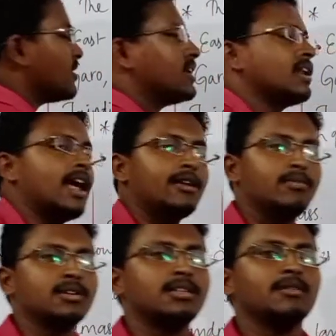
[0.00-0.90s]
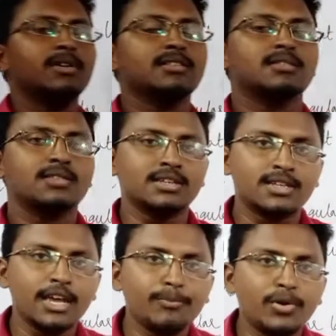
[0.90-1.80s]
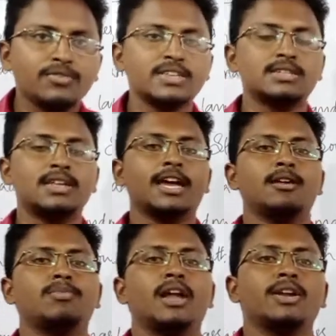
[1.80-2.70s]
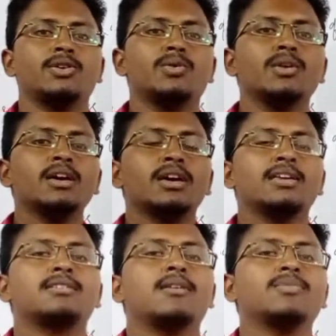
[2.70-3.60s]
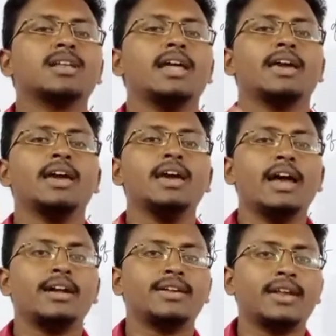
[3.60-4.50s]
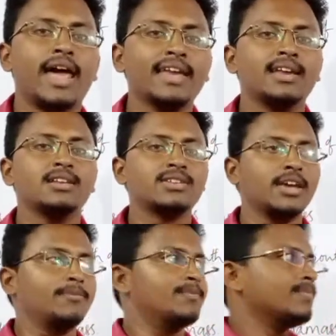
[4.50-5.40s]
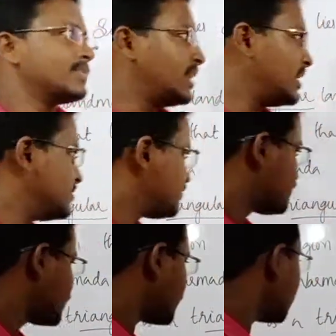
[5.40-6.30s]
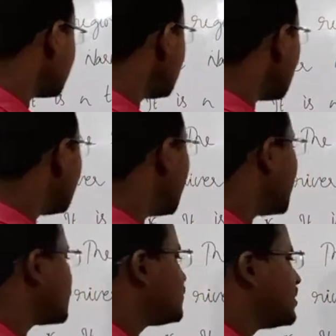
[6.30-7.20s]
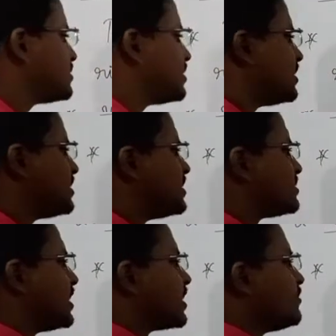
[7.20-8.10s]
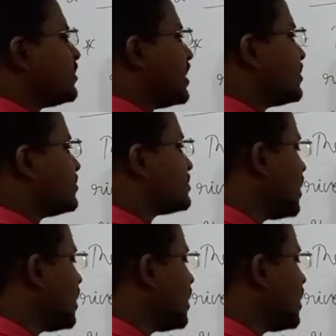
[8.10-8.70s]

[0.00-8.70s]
landmass. That means the shape of this Deccan Plateau is something like a triangle shape. Then the next one is that this Deccan Plateau is